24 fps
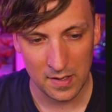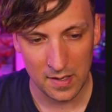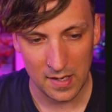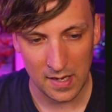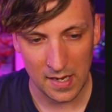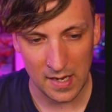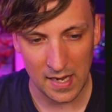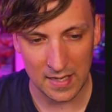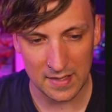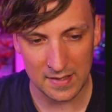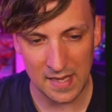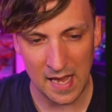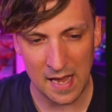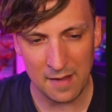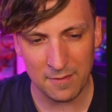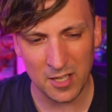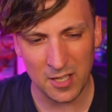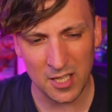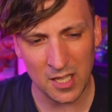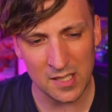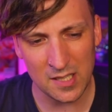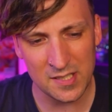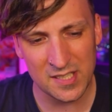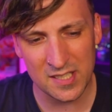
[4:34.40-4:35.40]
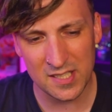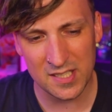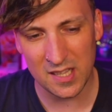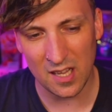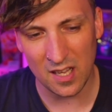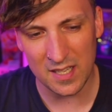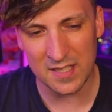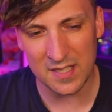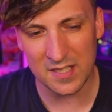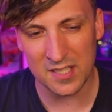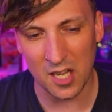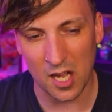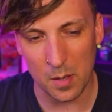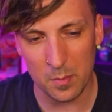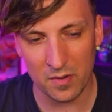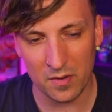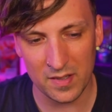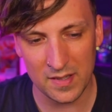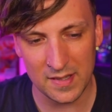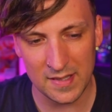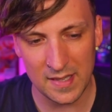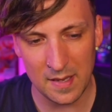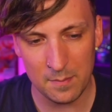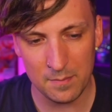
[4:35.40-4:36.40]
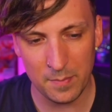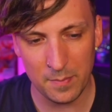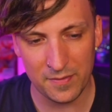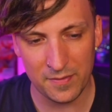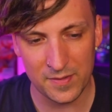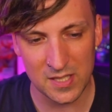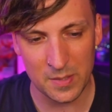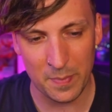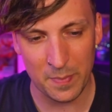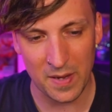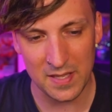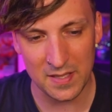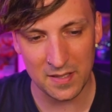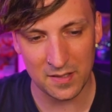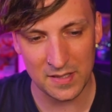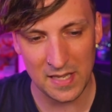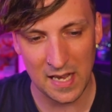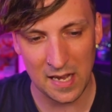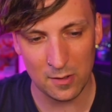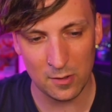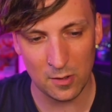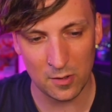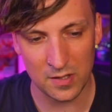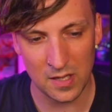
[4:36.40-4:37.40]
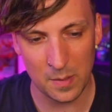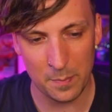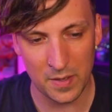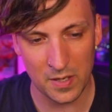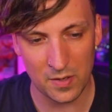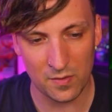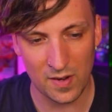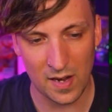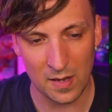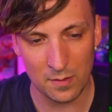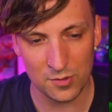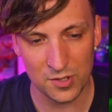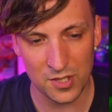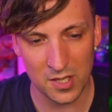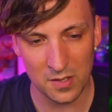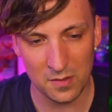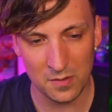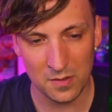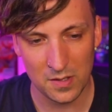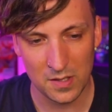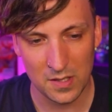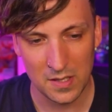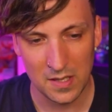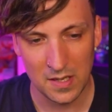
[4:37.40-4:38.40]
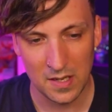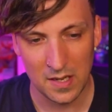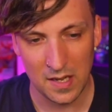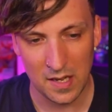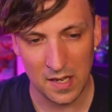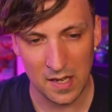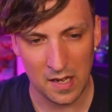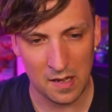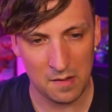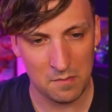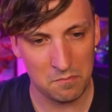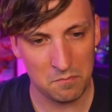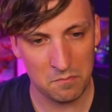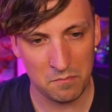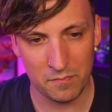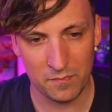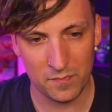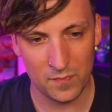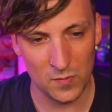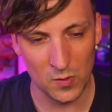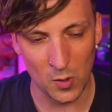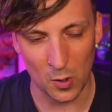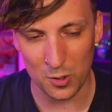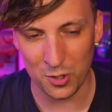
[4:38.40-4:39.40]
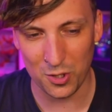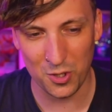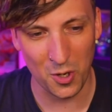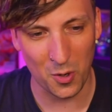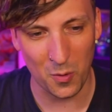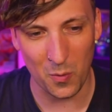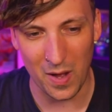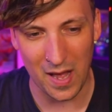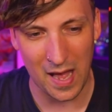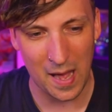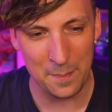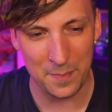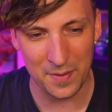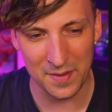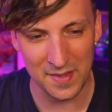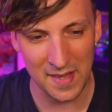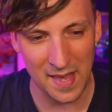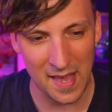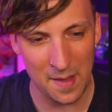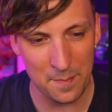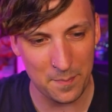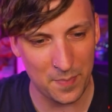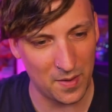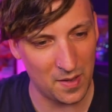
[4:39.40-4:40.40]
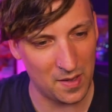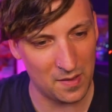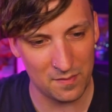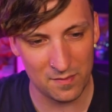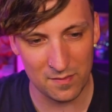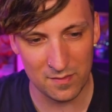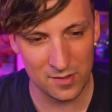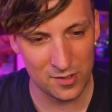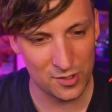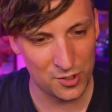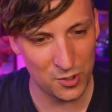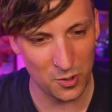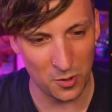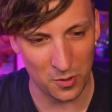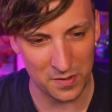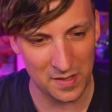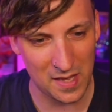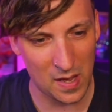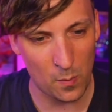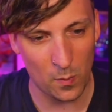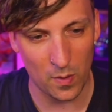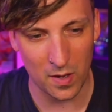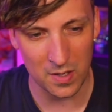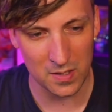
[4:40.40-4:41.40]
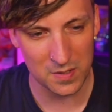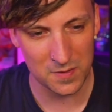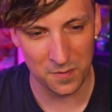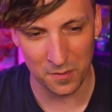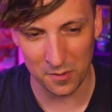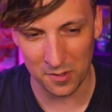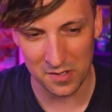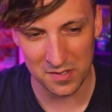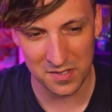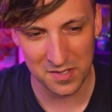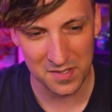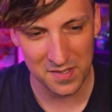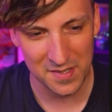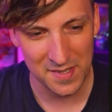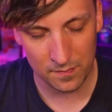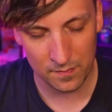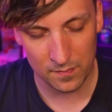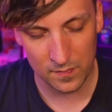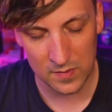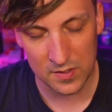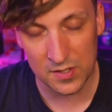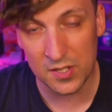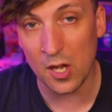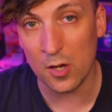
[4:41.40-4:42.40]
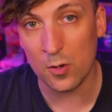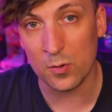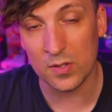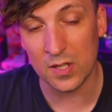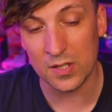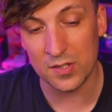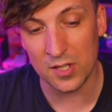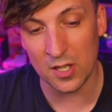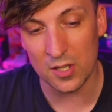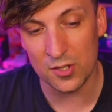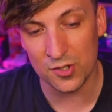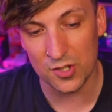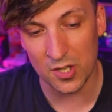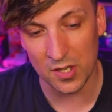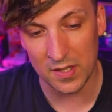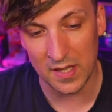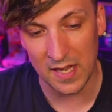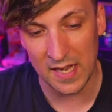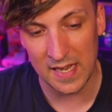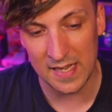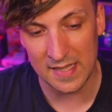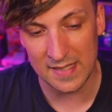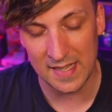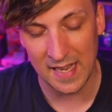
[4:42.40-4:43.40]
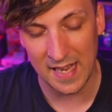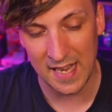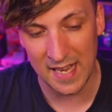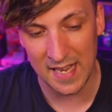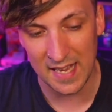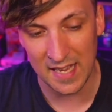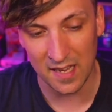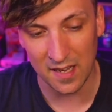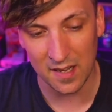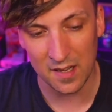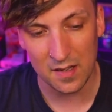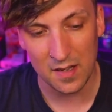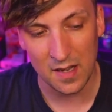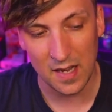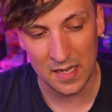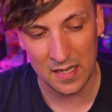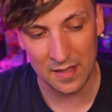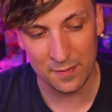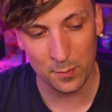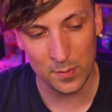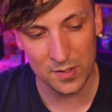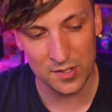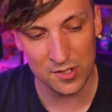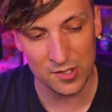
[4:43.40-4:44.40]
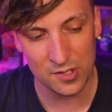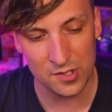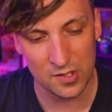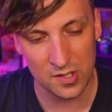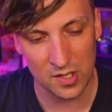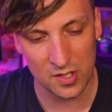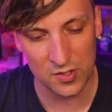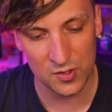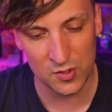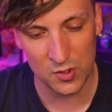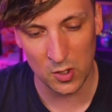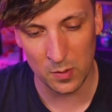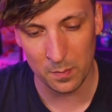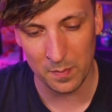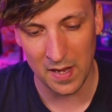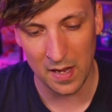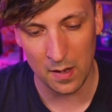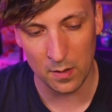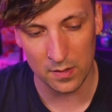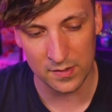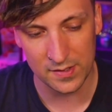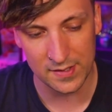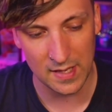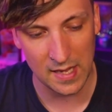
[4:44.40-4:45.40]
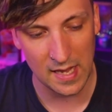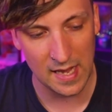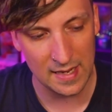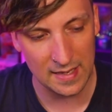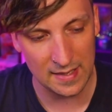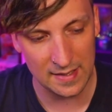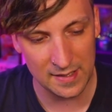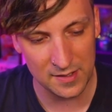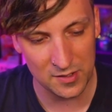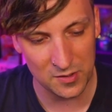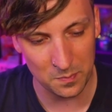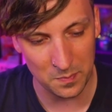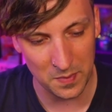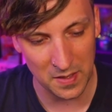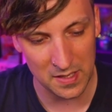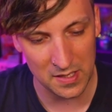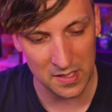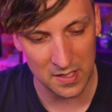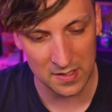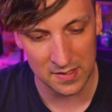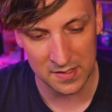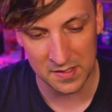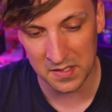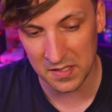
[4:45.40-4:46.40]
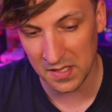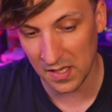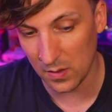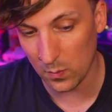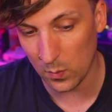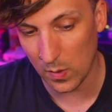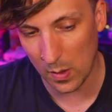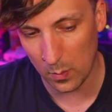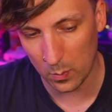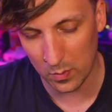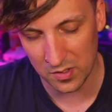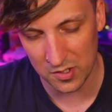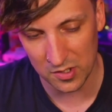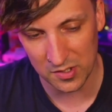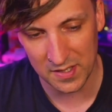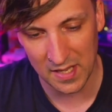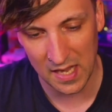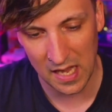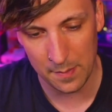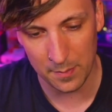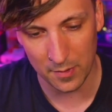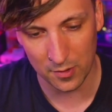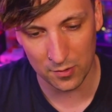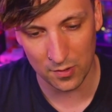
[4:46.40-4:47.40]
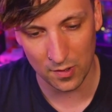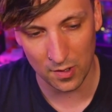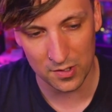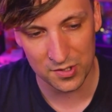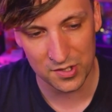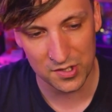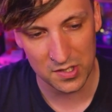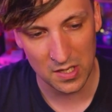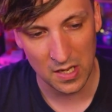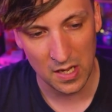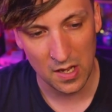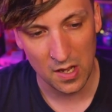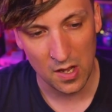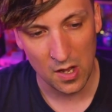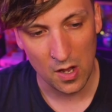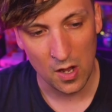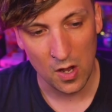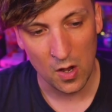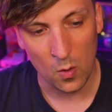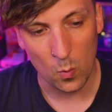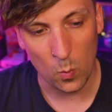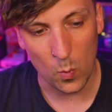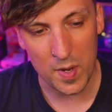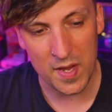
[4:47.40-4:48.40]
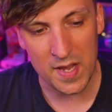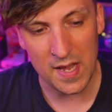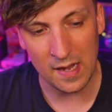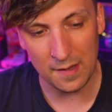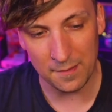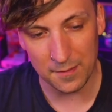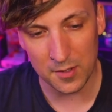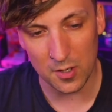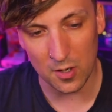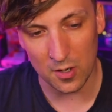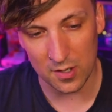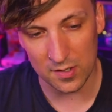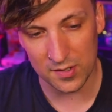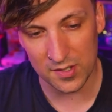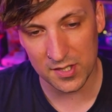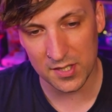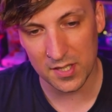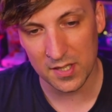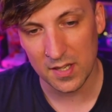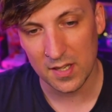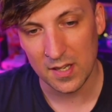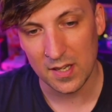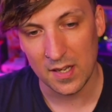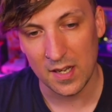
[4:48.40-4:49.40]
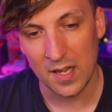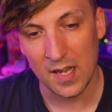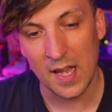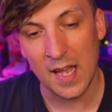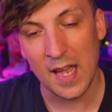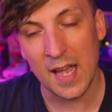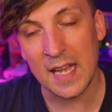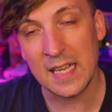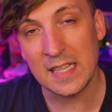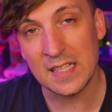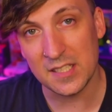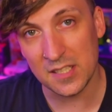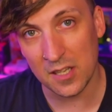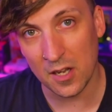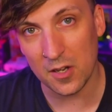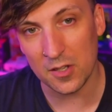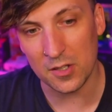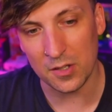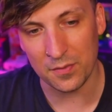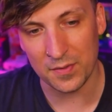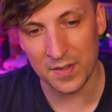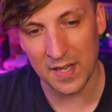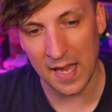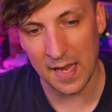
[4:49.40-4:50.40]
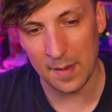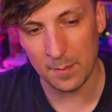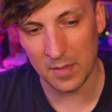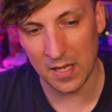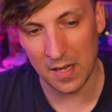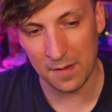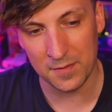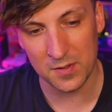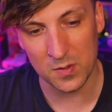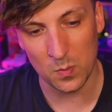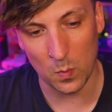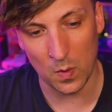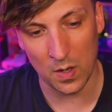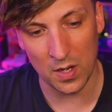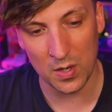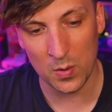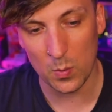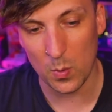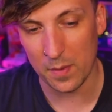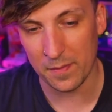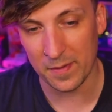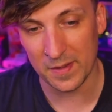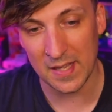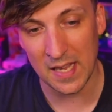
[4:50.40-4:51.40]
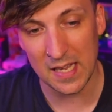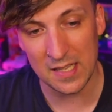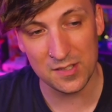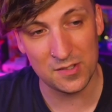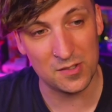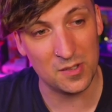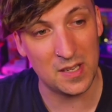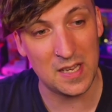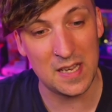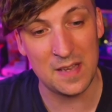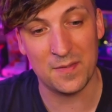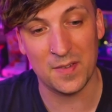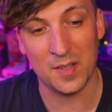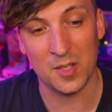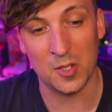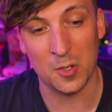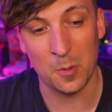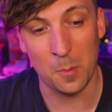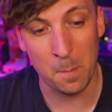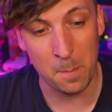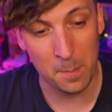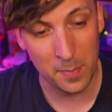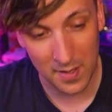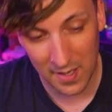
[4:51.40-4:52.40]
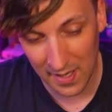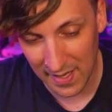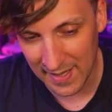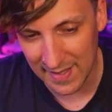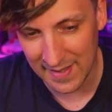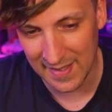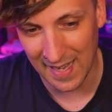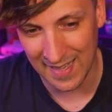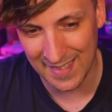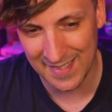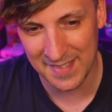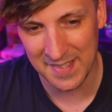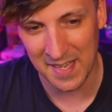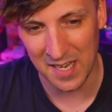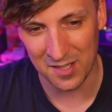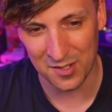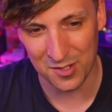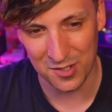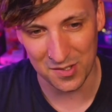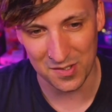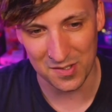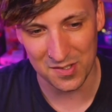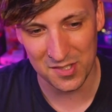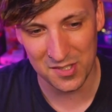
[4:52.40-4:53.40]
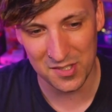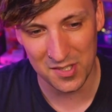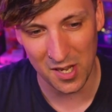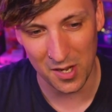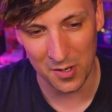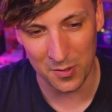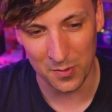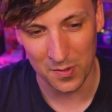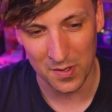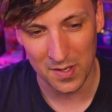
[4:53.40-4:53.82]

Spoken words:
And they have like a slight timer in them, depending on how long they've been around you. Not sure what happened there, but sure, that works for us. So the dungeon is here, and if we just zoom out a little bit, you can see where we just came across. We have got a ton of game left to work with, and that's not even complete that section. So